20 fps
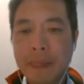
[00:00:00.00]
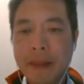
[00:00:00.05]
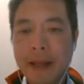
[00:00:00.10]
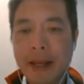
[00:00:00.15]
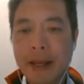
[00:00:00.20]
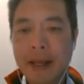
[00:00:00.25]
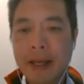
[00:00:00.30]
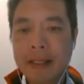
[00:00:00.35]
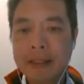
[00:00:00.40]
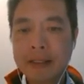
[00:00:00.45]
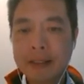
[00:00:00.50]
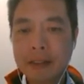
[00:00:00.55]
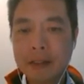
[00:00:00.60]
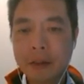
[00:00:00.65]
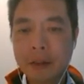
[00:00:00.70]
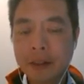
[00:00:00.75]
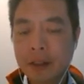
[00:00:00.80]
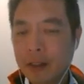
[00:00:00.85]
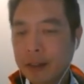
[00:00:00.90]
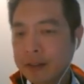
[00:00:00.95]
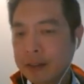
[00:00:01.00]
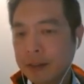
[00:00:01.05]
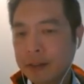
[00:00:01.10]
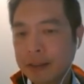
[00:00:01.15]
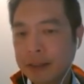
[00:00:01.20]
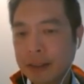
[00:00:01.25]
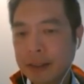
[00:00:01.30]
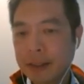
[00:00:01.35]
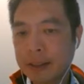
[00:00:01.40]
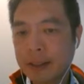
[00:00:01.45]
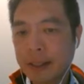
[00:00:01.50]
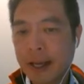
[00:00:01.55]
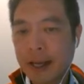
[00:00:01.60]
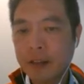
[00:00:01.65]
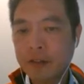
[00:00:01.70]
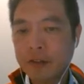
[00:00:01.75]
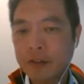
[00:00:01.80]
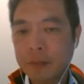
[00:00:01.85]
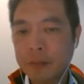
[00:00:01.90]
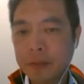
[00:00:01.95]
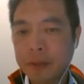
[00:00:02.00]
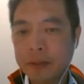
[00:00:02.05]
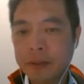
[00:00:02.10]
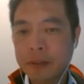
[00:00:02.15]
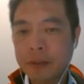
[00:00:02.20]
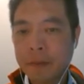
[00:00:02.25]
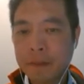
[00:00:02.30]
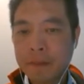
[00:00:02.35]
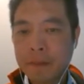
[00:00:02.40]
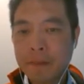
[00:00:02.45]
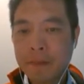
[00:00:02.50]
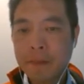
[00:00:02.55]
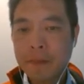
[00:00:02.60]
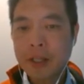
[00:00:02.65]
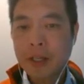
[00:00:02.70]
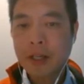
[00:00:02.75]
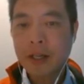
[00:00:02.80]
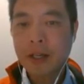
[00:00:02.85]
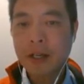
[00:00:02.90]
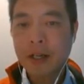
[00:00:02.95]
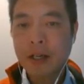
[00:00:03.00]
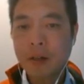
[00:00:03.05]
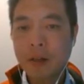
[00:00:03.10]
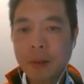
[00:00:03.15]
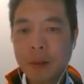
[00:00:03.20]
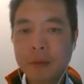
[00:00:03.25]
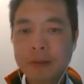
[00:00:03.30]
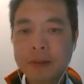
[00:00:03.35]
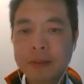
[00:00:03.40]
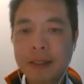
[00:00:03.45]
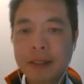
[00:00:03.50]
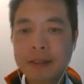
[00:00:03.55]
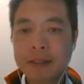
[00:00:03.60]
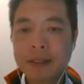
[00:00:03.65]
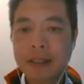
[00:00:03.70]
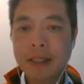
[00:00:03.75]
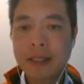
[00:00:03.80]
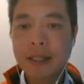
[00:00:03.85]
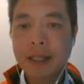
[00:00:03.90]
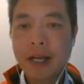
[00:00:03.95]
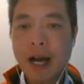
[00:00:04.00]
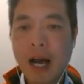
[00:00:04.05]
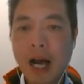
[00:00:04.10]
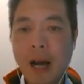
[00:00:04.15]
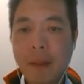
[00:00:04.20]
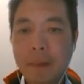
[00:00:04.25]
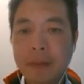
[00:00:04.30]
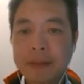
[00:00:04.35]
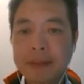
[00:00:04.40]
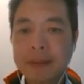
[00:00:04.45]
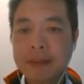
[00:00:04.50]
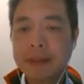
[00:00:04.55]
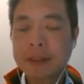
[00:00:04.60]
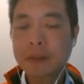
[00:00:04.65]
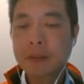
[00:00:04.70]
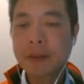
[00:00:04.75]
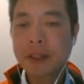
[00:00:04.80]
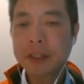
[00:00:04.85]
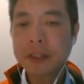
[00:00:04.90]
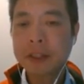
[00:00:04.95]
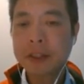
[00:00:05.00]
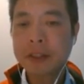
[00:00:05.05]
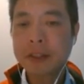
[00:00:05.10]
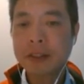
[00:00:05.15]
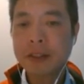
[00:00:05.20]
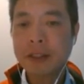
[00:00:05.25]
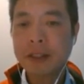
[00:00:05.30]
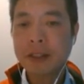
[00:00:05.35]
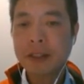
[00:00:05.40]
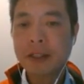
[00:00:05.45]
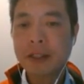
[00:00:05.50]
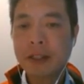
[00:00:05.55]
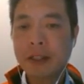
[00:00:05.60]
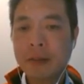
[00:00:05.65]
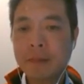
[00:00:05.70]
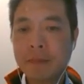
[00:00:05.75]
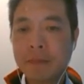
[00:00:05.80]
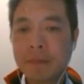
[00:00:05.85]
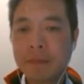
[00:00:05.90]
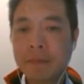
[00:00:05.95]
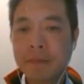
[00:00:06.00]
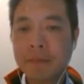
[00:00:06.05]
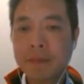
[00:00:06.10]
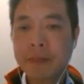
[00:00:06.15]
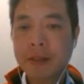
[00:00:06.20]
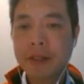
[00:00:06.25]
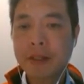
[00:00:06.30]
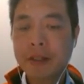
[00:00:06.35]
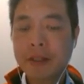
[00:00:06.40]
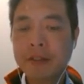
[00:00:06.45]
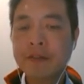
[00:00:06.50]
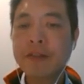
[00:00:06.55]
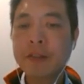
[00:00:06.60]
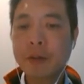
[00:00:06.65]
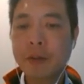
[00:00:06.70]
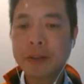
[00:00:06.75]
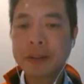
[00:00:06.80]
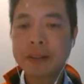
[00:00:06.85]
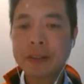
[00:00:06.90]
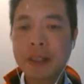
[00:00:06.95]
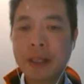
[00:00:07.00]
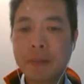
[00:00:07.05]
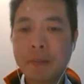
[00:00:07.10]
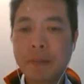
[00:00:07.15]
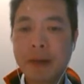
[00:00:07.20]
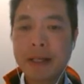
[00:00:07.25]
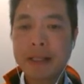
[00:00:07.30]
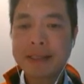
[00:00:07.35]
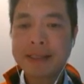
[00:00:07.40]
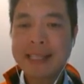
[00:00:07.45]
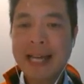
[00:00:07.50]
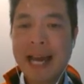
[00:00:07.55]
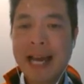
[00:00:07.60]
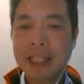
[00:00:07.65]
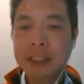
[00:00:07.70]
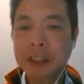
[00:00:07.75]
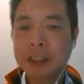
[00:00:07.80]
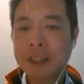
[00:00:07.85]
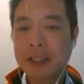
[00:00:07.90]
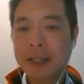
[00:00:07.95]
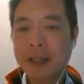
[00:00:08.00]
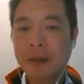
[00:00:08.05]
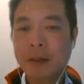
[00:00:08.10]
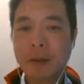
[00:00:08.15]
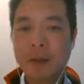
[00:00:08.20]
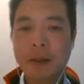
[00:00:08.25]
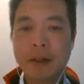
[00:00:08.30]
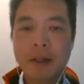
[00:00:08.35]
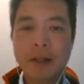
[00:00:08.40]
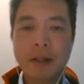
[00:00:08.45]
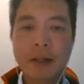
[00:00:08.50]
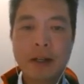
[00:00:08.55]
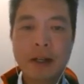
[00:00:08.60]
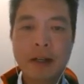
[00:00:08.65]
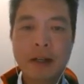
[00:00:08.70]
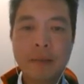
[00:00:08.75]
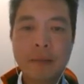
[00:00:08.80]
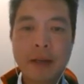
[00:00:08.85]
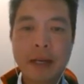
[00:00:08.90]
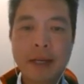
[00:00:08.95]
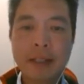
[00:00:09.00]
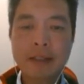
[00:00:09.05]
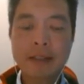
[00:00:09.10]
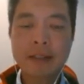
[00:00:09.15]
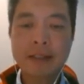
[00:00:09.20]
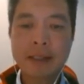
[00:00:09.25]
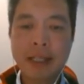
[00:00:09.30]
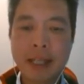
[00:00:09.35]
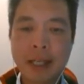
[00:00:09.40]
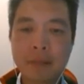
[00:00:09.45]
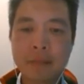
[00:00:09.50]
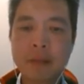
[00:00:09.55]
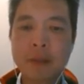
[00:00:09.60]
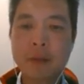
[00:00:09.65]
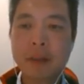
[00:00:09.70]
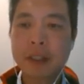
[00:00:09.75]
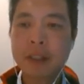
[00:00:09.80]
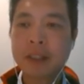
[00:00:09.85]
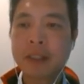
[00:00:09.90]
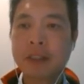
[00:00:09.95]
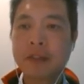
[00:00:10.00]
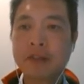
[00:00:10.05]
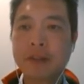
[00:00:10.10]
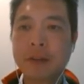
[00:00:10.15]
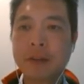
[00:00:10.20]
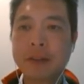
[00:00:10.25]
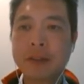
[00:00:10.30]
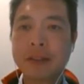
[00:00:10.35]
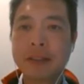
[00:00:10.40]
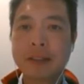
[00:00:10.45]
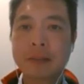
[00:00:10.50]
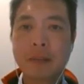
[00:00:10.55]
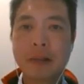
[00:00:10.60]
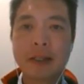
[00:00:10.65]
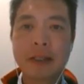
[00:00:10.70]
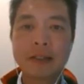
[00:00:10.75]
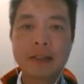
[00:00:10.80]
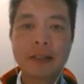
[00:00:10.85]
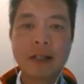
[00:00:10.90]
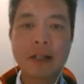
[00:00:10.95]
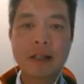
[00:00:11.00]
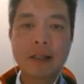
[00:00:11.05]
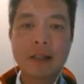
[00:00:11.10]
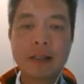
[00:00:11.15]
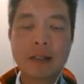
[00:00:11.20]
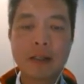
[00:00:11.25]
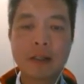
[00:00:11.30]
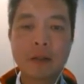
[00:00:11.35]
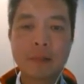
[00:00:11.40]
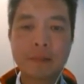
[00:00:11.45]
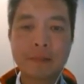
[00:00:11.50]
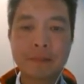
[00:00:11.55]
And you can also see that the Elephant Builder represents opposite direction influence by a dashed arrow, and same direction influences by a solid arrow.